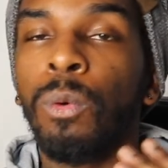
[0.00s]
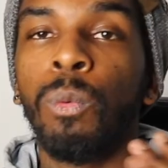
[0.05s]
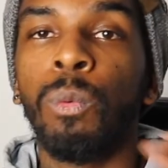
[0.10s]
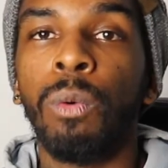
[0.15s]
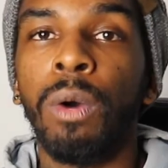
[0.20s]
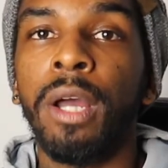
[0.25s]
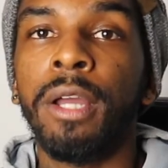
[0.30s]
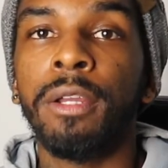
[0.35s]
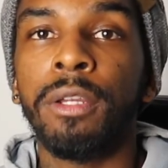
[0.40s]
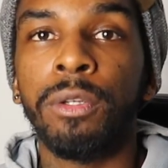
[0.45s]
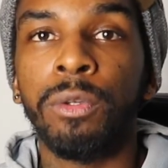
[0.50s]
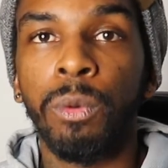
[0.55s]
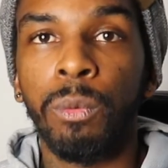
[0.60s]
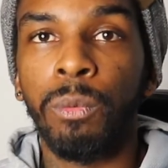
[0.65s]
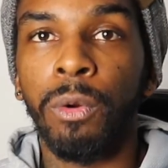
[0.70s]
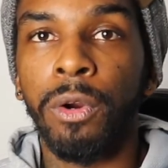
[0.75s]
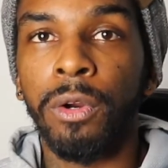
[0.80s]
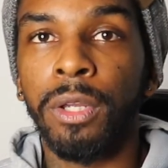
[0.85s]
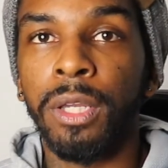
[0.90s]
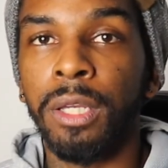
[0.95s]
what you're
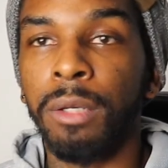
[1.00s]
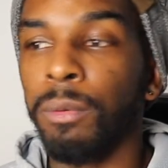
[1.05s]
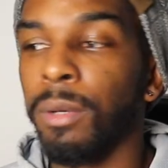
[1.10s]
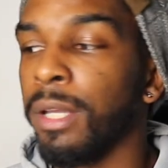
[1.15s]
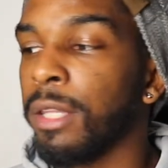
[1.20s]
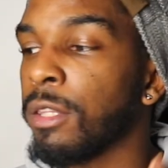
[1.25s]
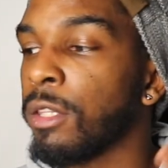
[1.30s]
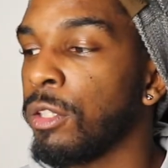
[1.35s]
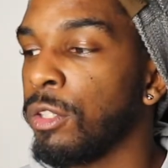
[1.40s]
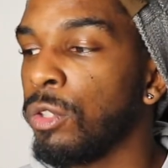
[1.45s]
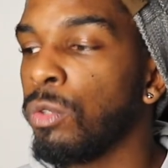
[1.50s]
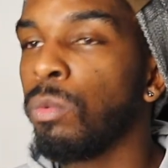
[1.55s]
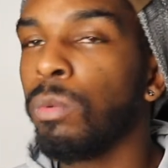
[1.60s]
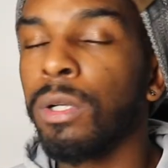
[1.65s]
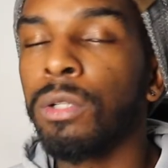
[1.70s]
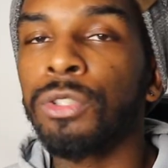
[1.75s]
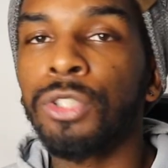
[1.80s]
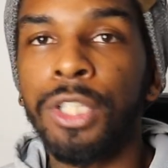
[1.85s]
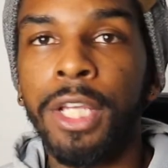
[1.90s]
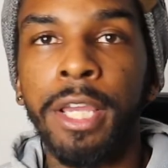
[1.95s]
working with. You
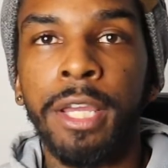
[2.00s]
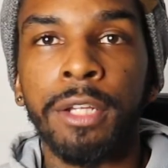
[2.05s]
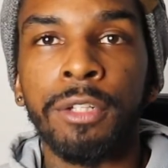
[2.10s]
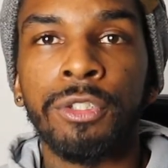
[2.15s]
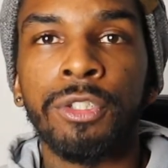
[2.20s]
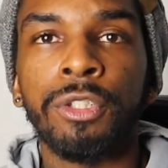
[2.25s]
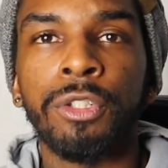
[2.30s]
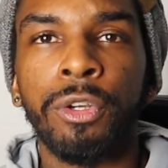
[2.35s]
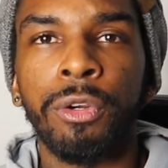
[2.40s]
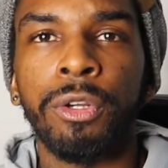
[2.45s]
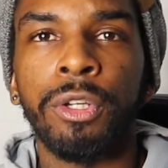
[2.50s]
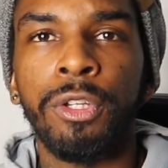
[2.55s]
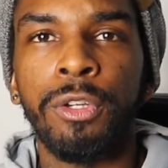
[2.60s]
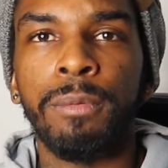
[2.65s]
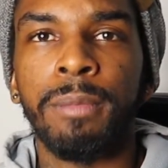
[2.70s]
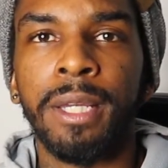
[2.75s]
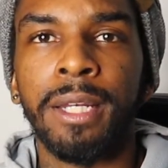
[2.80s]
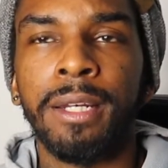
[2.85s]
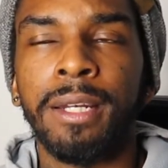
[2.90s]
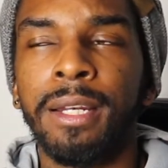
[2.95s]
will change. You're a
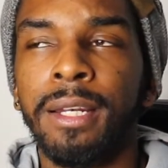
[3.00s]
human.